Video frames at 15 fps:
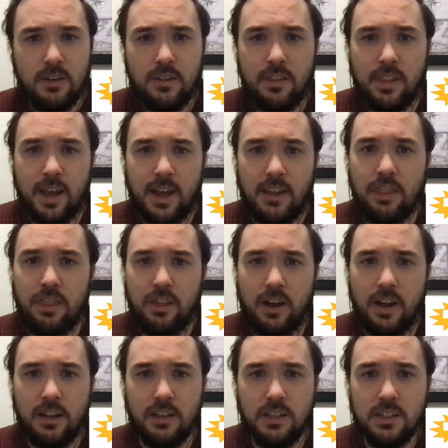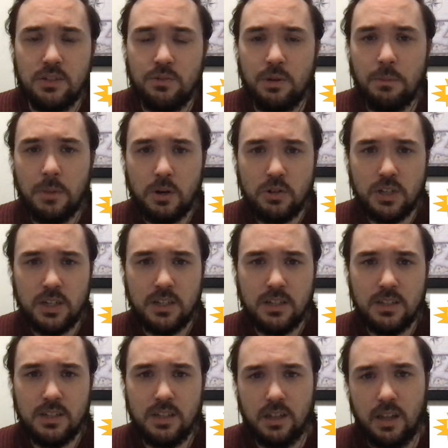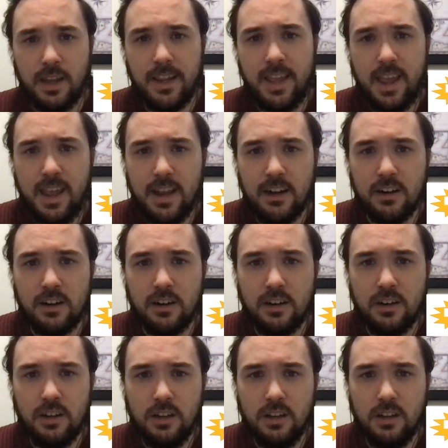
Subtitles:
That thought leads to emotions like anger,